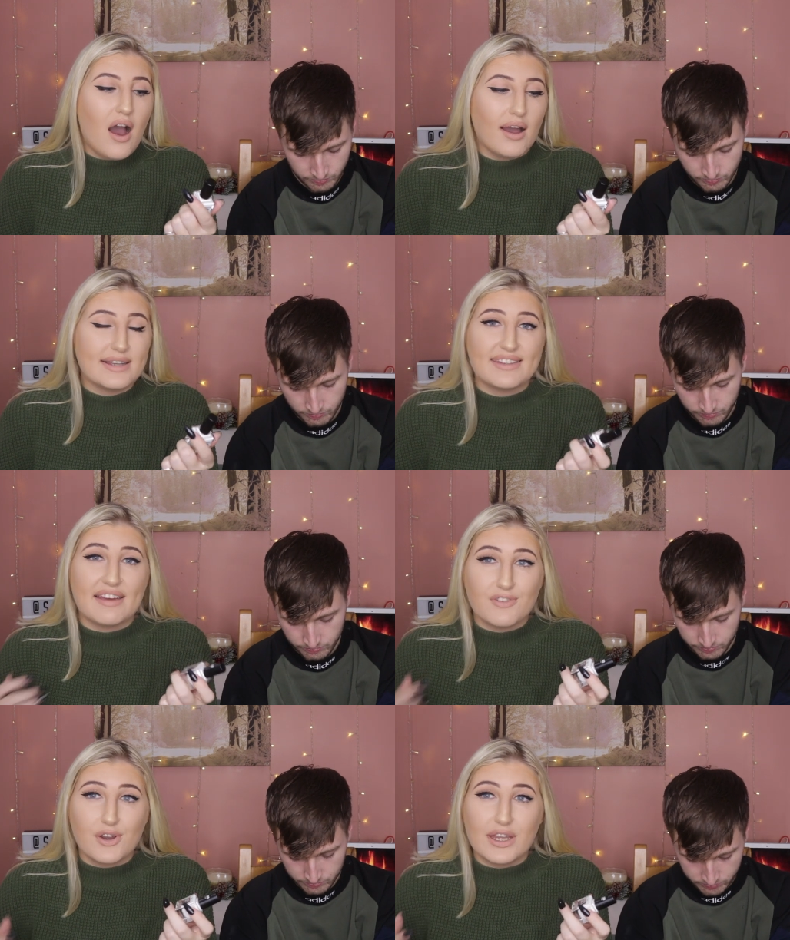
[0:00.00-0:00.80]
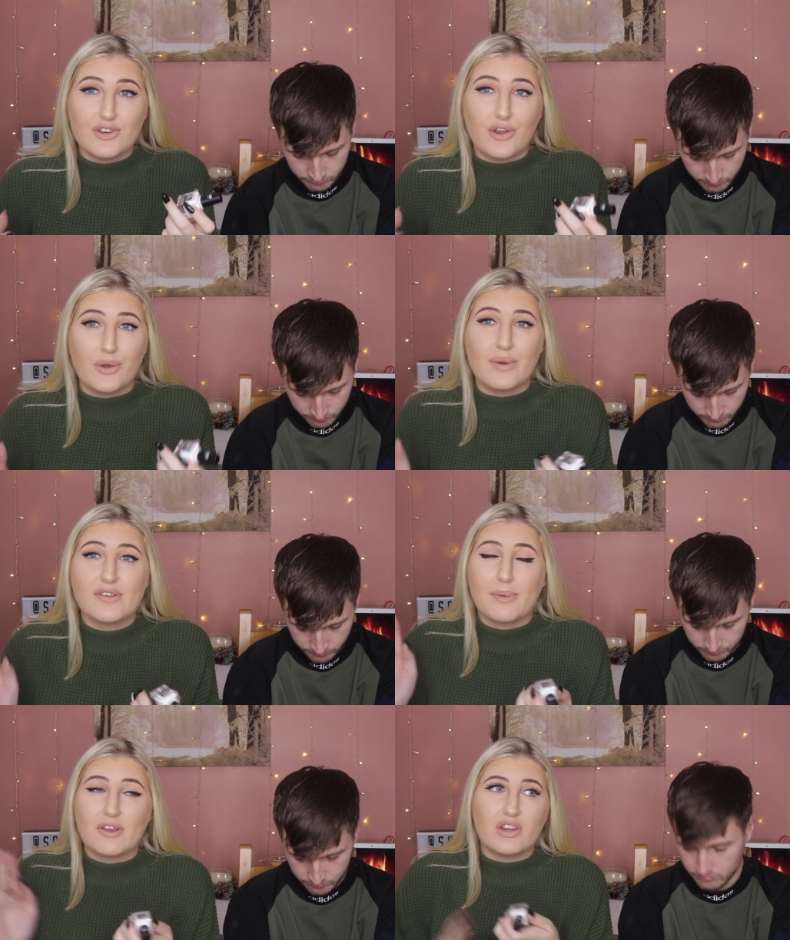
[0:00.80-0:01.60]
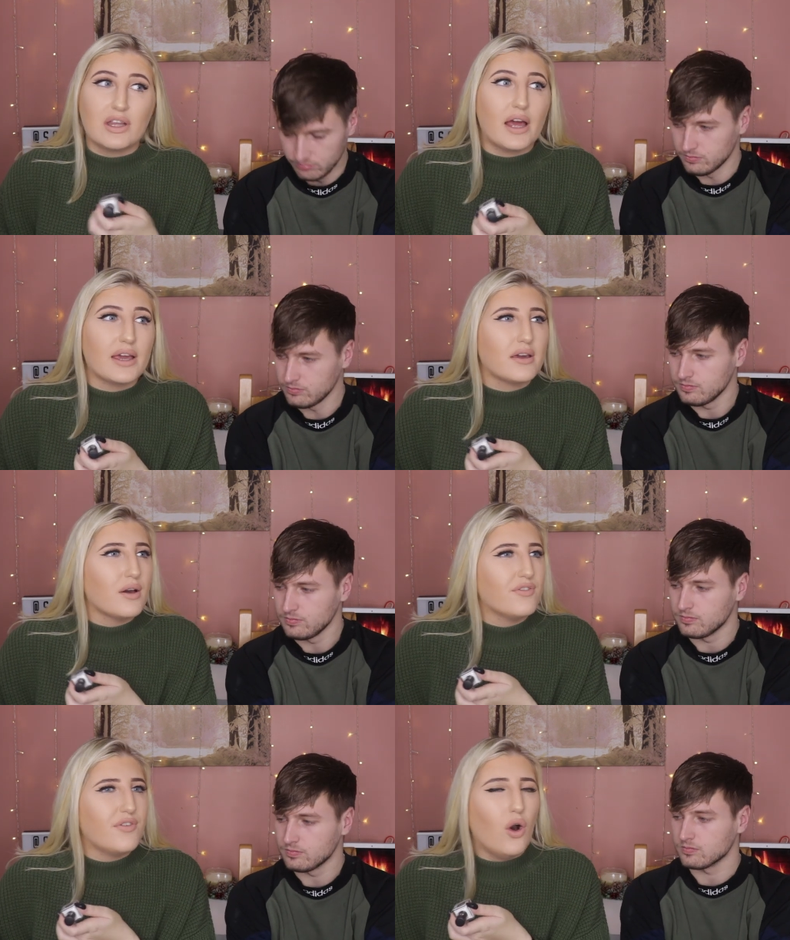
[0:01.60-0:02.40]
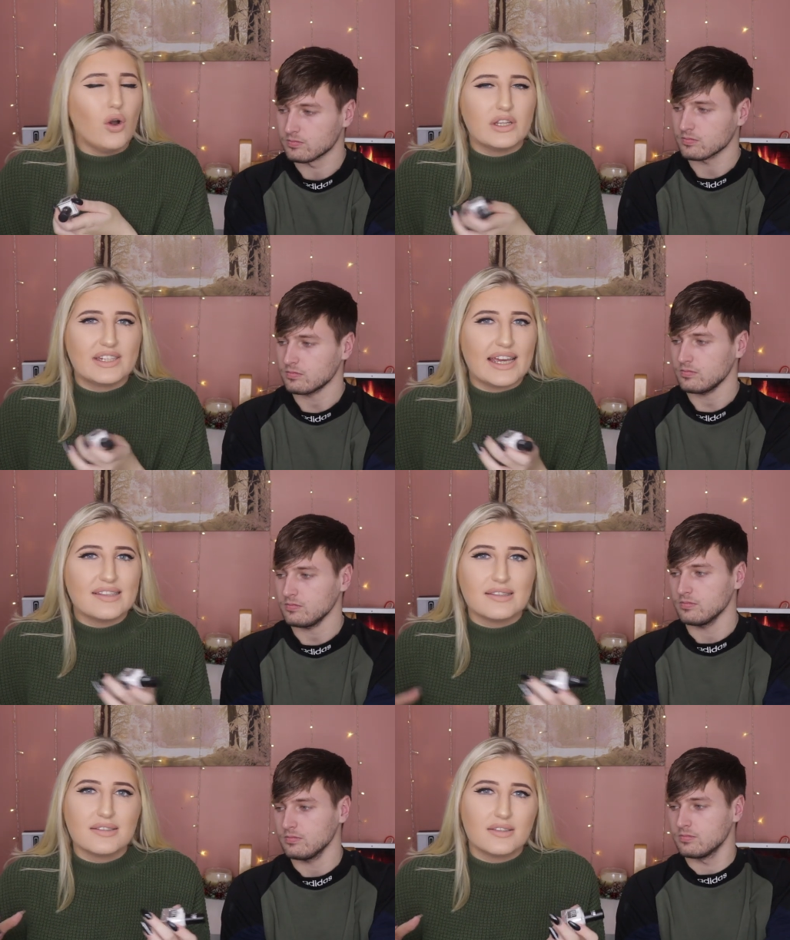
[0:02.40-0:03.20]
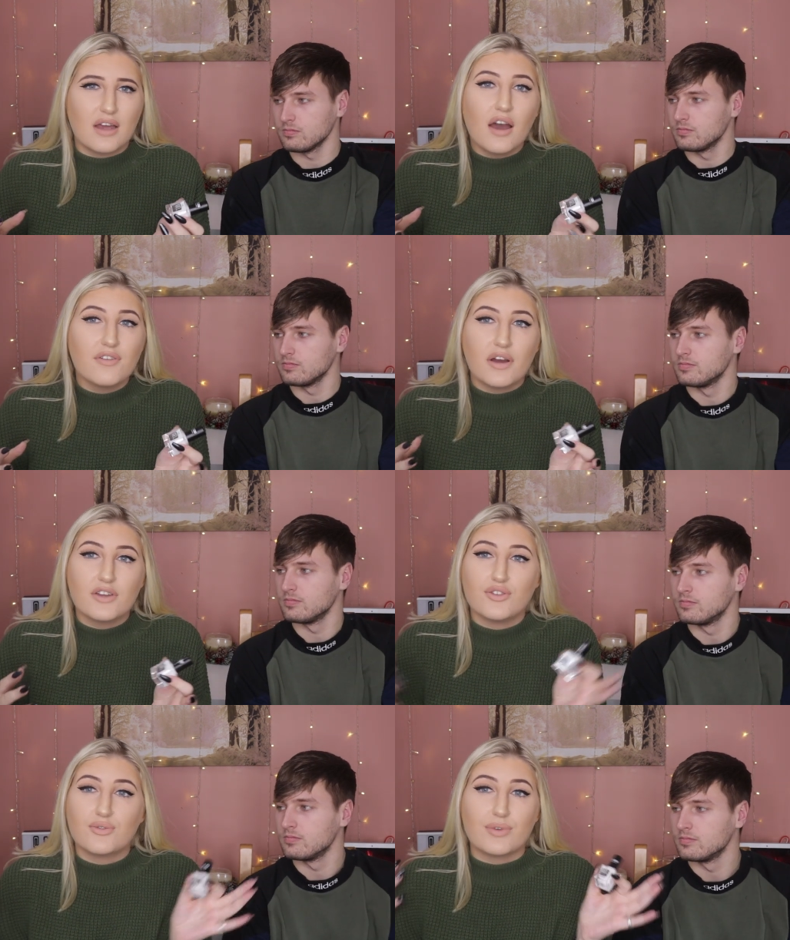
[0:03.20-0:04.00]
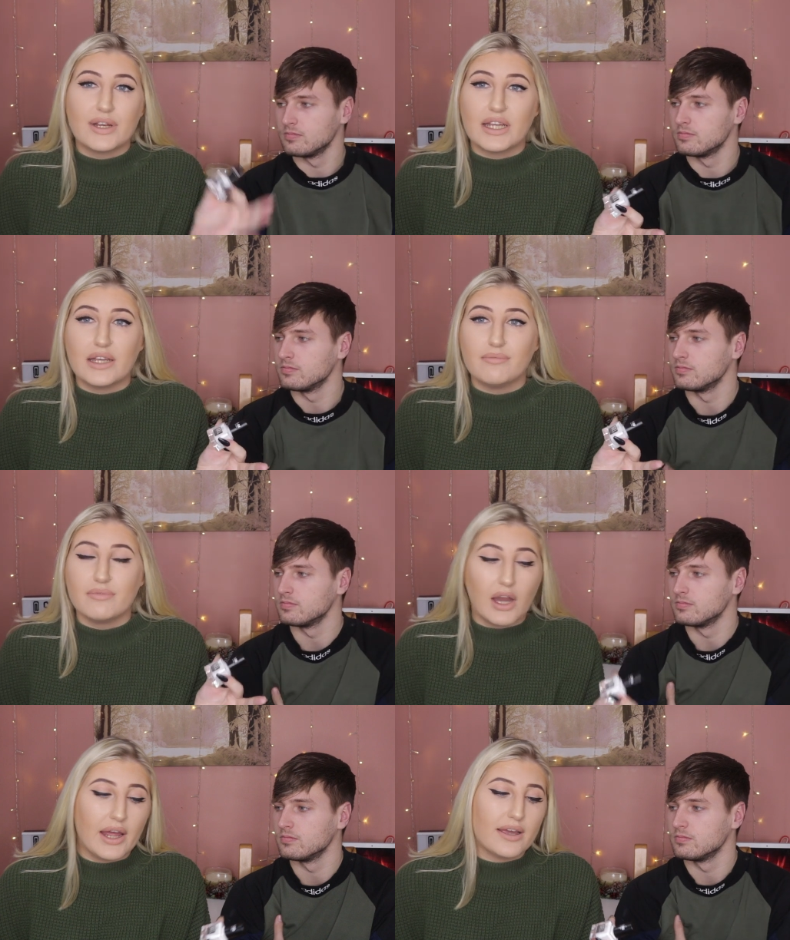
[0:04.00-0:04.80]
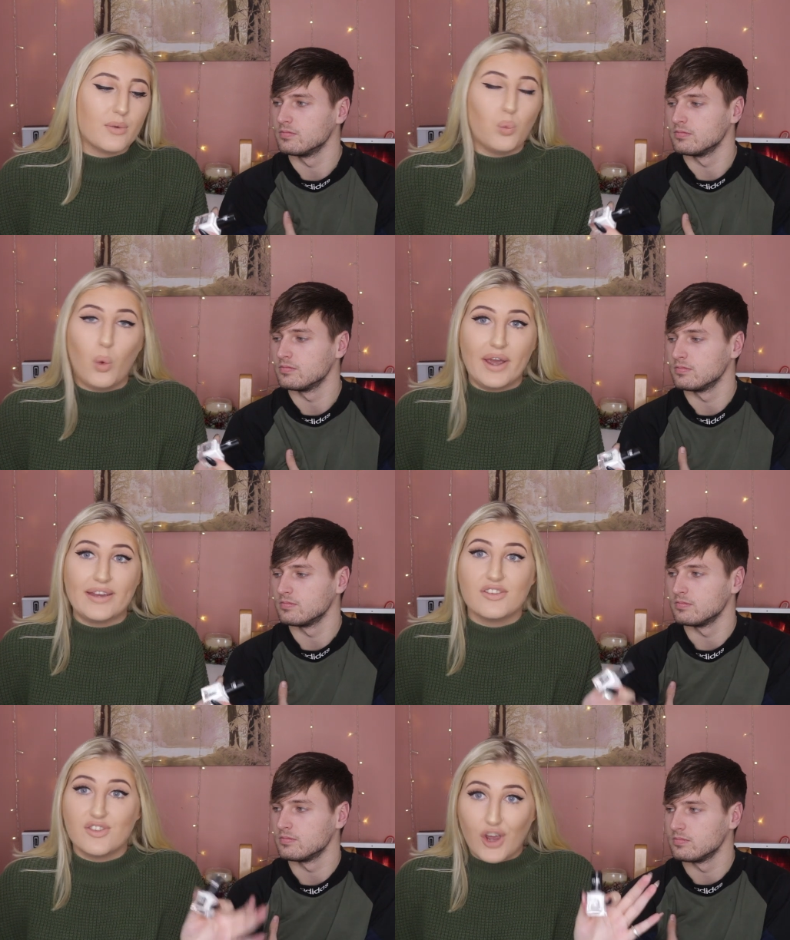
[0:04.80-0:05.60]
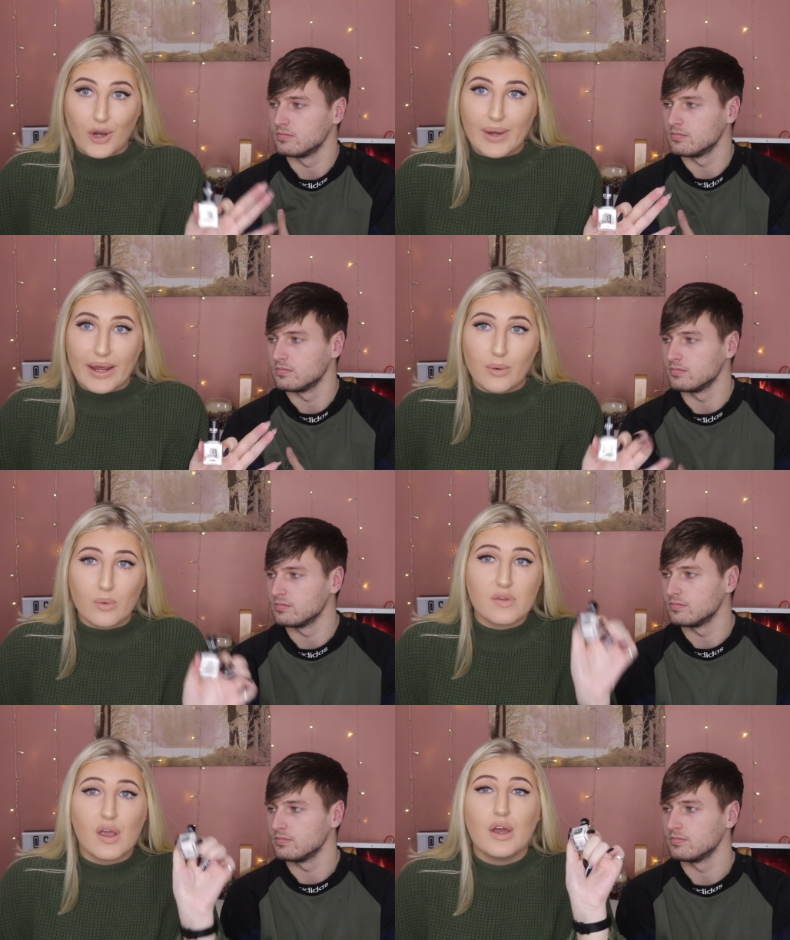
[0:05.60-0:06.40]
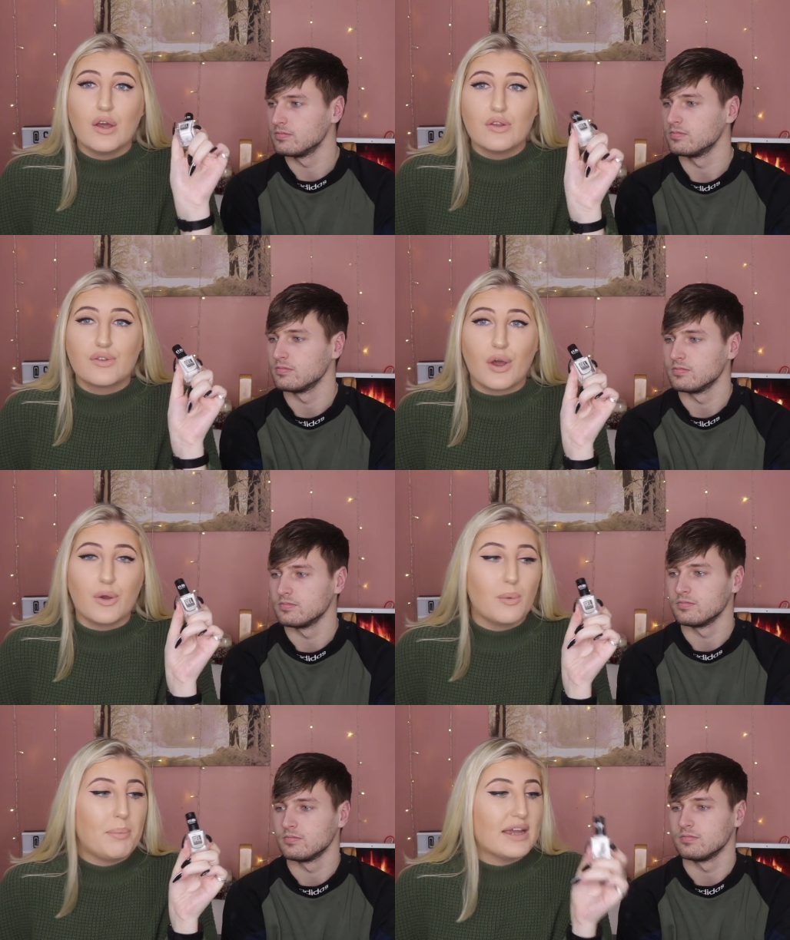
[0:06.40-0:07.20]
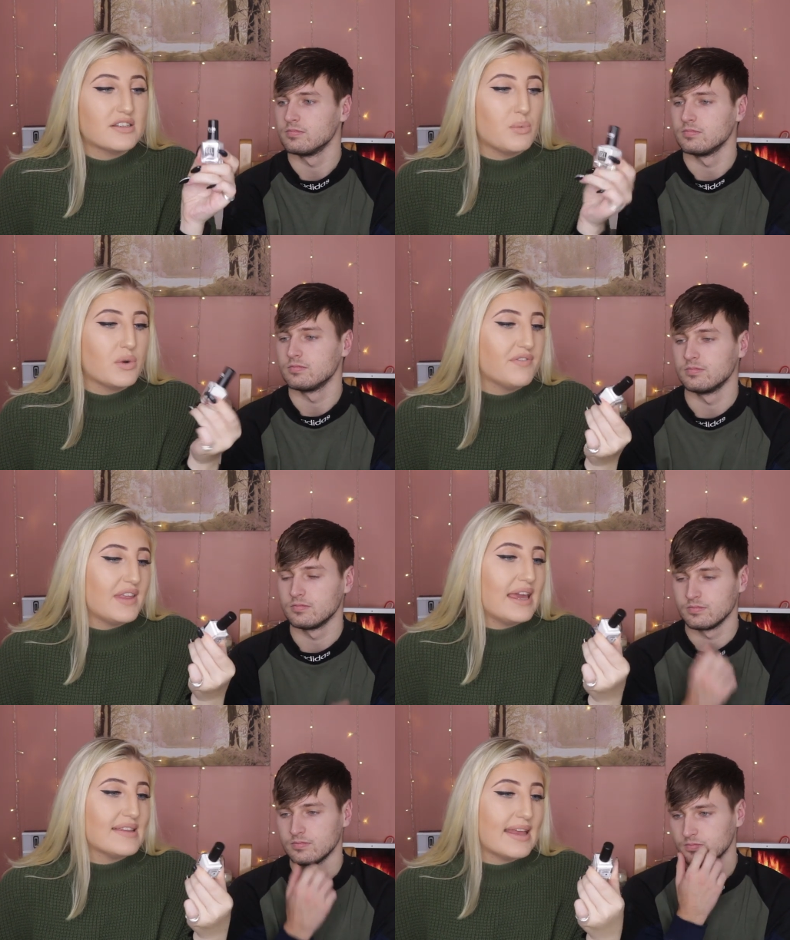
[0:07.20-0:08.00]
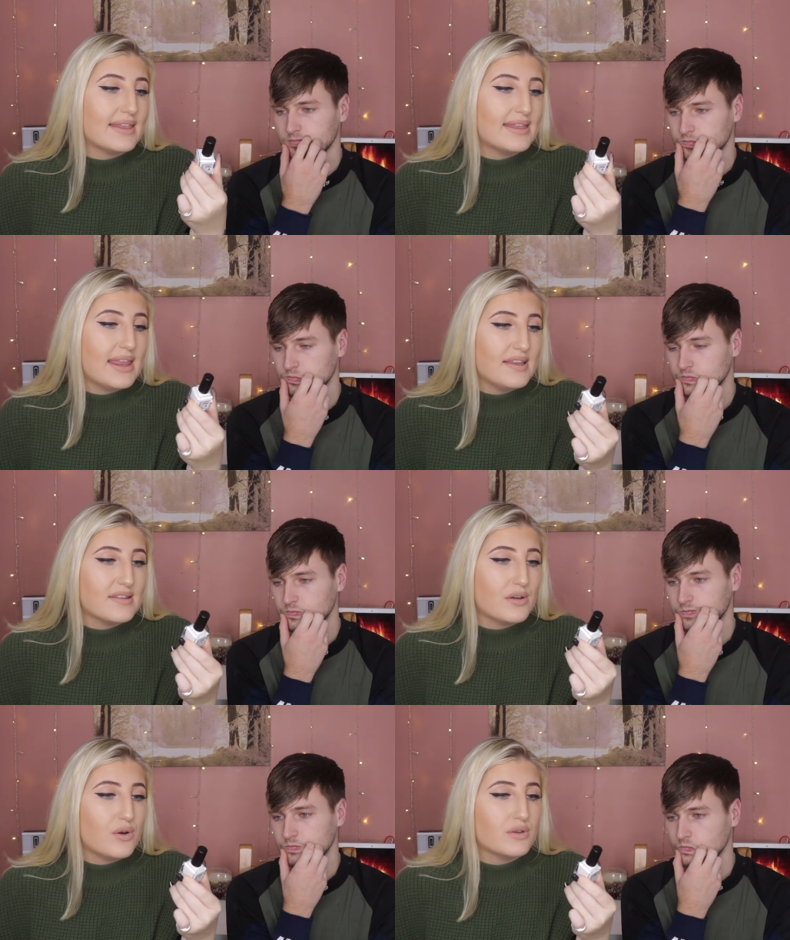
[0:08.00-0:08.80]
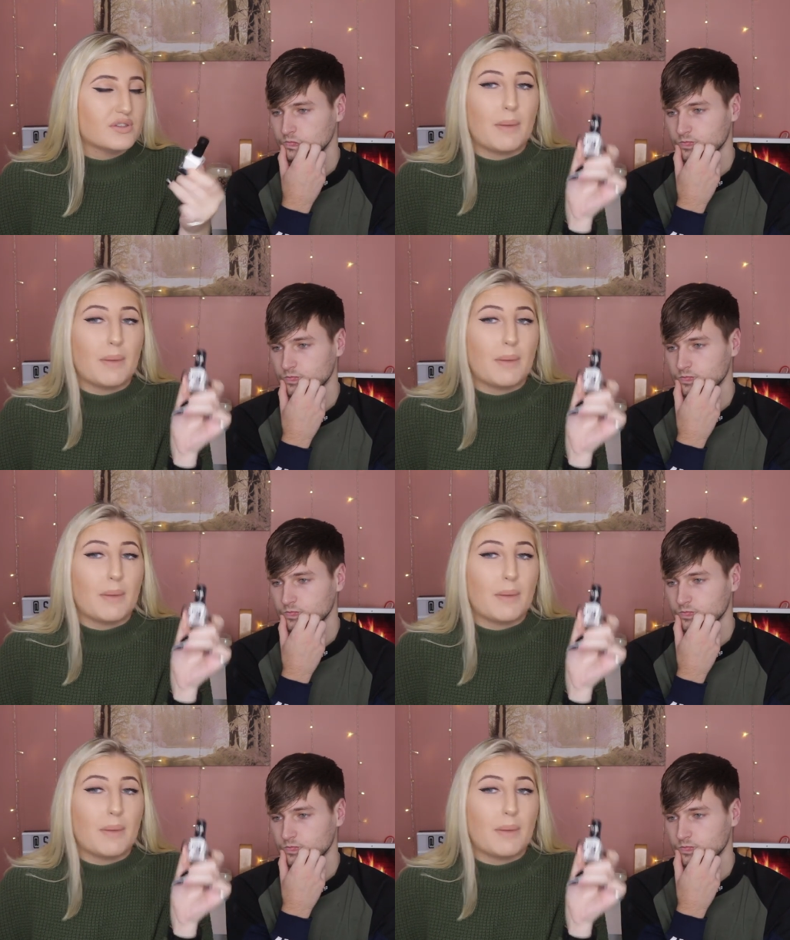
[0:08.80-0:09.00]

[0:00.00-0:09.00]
Speaker 1: I definitely do, especially like for holidays and stuff. I just really like white toenails. So picked up one of these. This cost